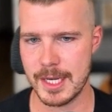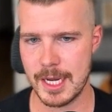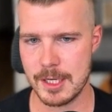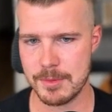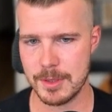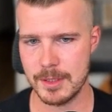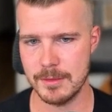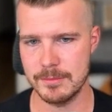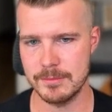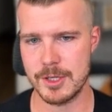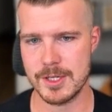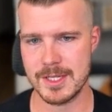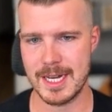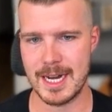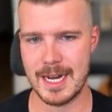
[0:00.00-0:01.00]
engagement,
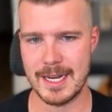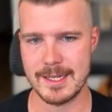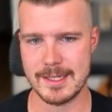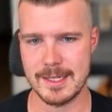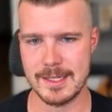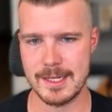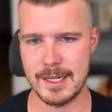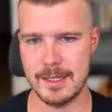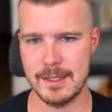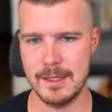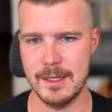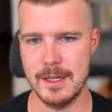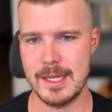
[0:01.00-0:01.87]
which is the highest intent,